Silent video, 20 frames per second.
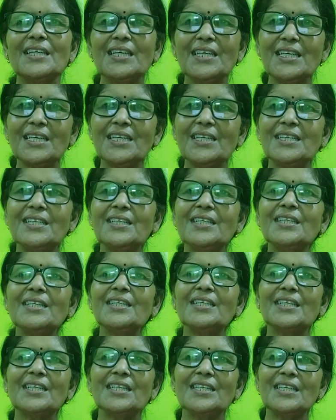in
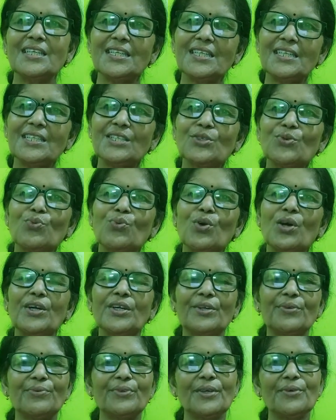each
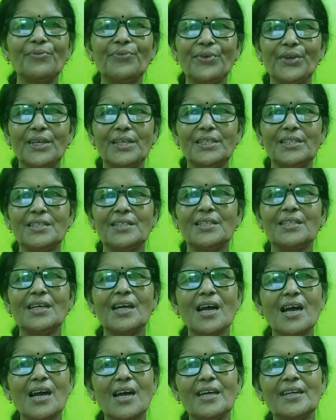word of the phrase,
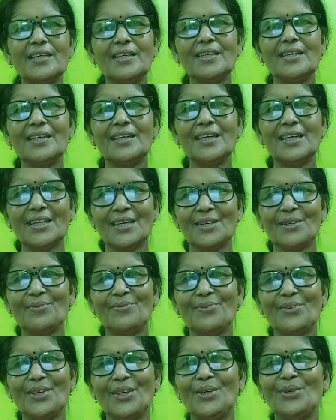I
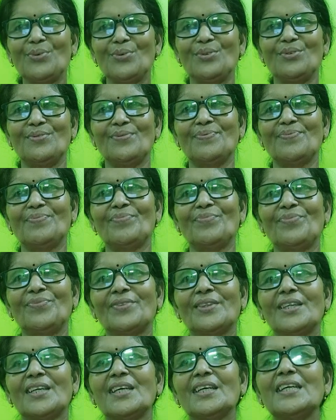love you.
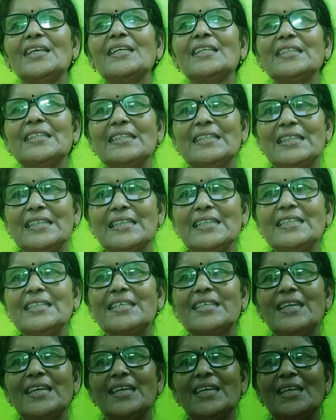
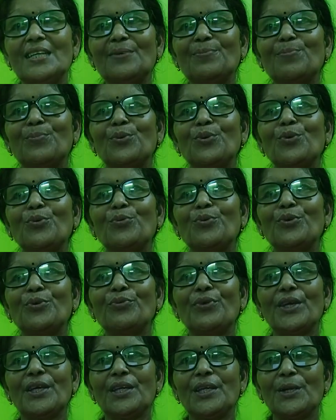This tale proved
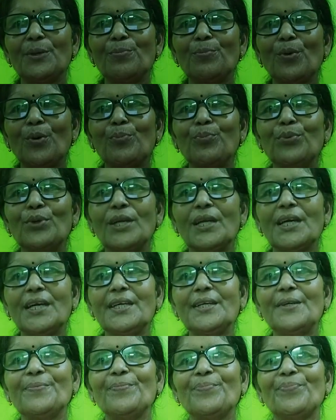very
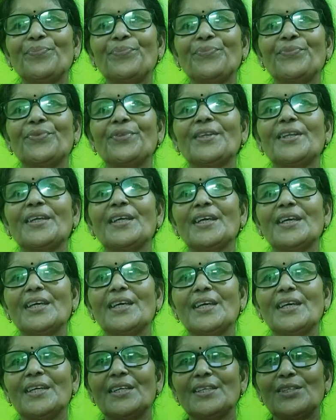popular
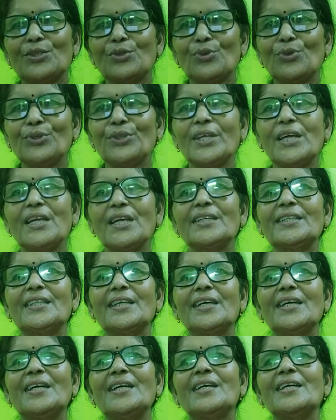so that
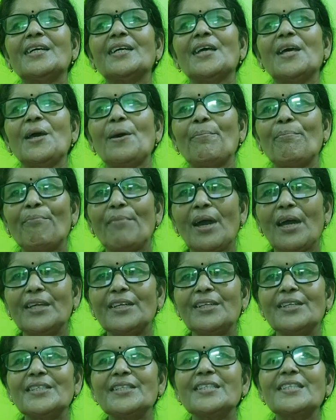the
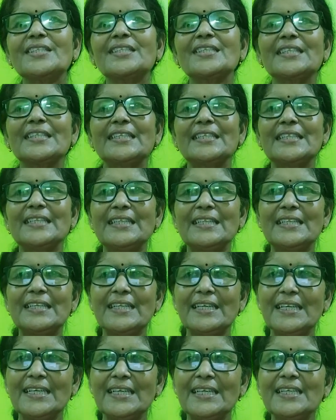Miners
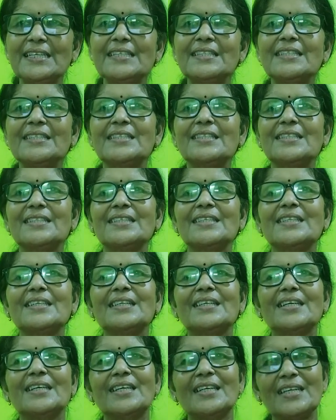Lace
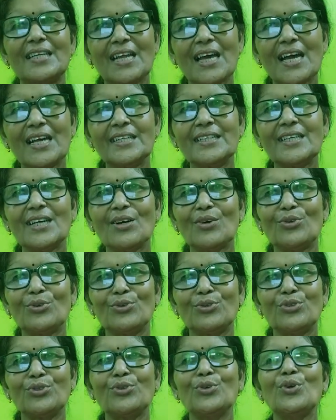
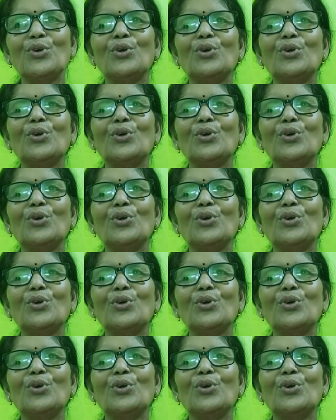Lighthouse